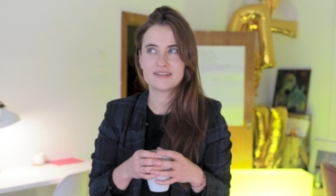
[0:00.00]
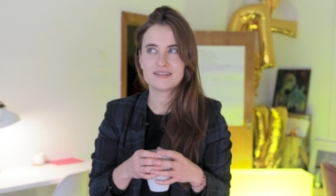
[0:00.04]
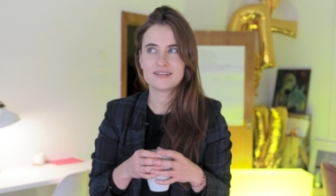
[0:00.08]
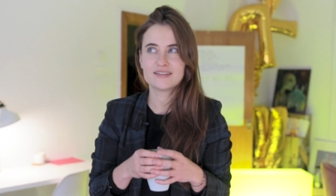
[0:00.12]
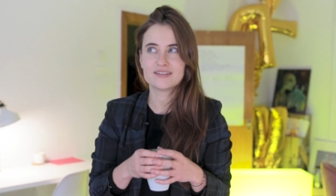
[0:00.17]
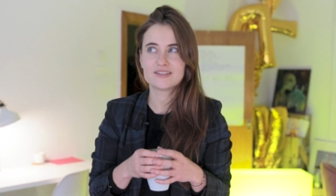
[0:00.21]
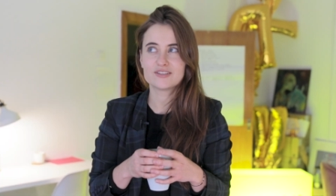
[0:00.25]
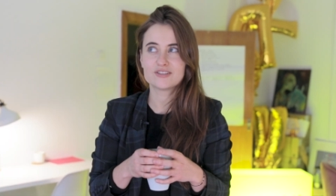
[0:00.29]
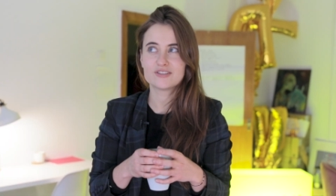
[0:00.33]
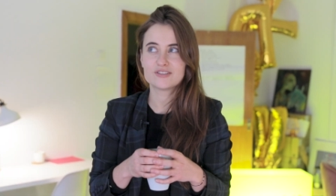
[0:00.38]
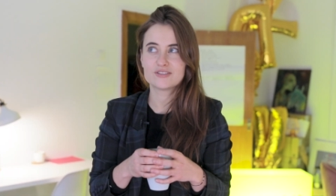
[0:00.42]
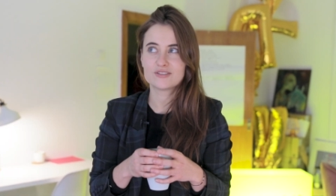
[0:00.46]

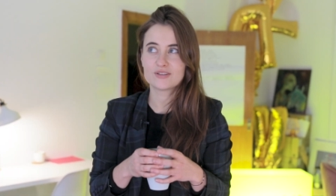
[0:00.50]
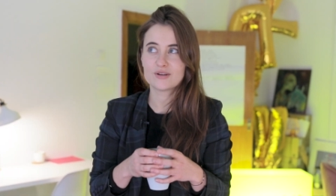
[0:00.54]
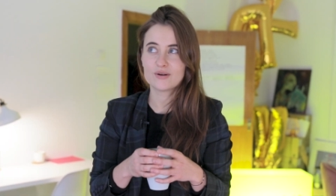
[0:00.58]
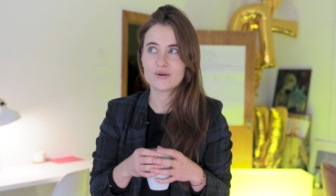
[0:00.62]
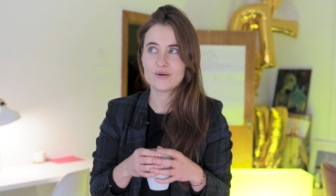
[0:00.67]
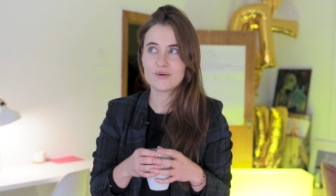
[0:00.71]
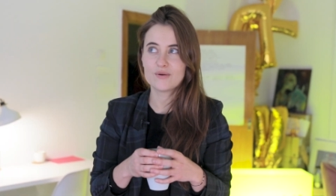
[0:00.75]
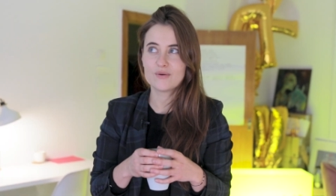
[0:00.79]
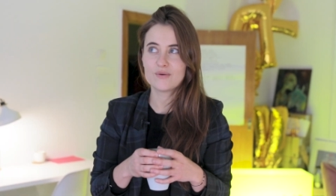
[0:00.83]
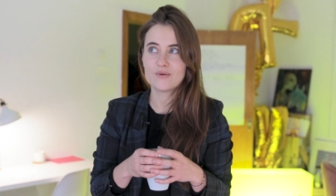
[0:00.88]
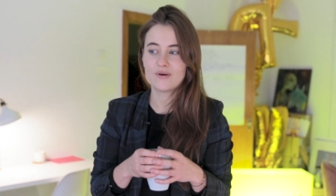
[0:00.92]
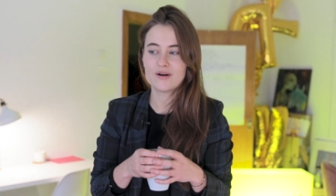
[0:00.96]
In the
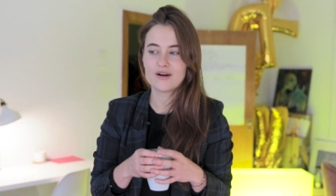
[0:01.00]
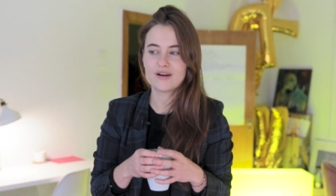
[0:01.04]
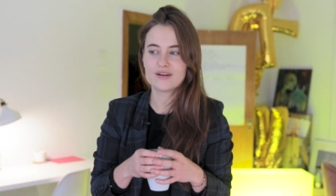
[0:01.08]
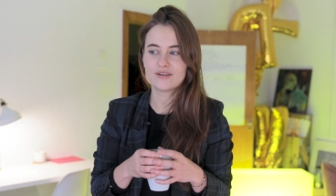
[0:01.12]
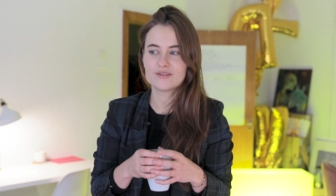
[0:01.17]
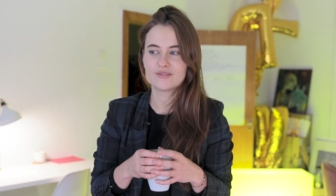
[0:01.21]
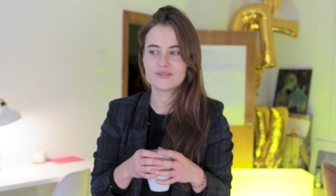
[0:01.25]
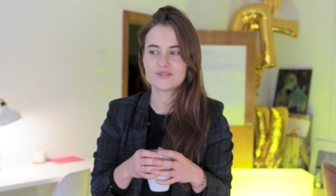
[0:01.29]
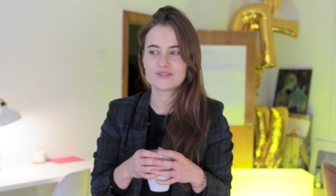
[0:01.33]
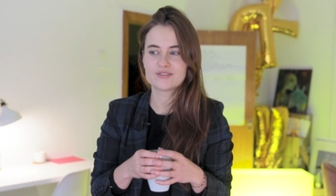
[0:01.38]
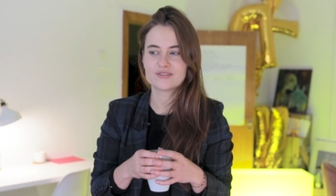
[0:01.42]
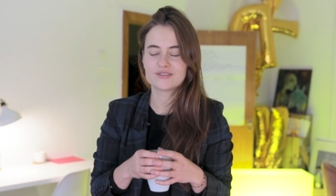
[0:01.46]
show I
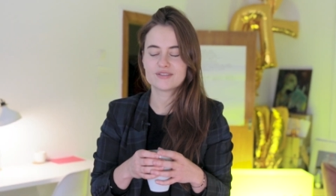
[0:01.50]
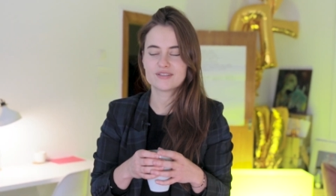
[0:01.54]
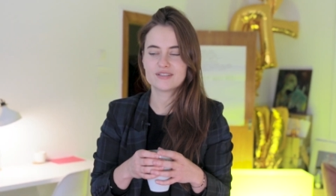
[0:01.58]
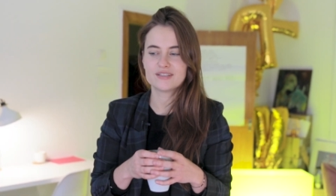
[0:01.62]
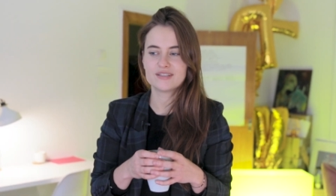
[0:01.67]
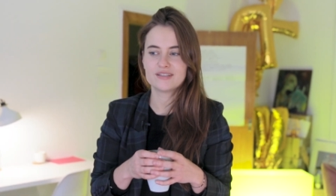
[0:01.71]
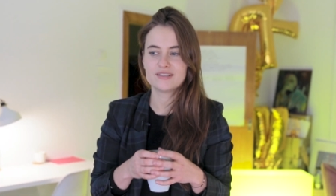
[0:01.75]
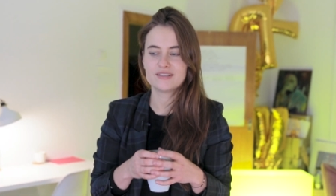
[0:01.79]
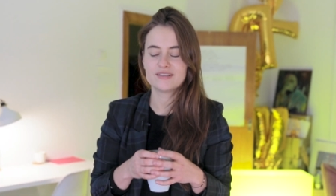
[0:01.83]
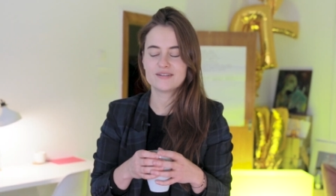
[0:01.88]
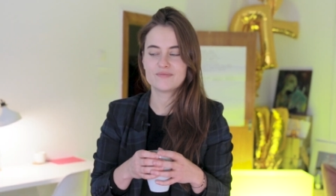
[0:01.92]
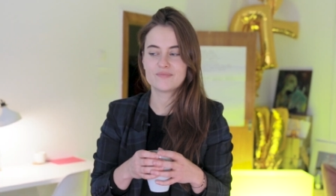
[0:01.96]

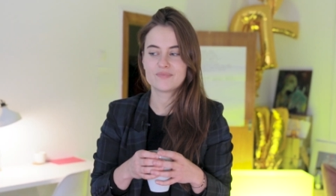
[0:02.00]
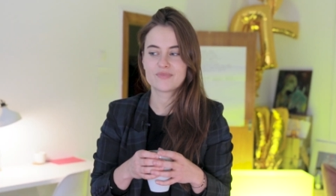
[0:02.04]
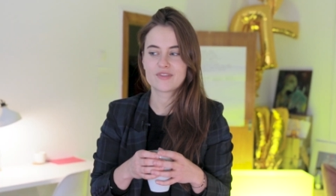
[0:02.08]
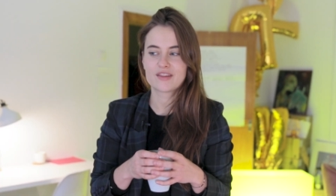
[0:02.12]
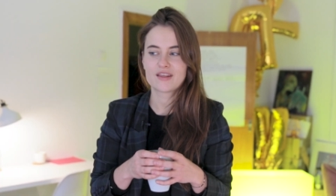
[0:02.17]
usually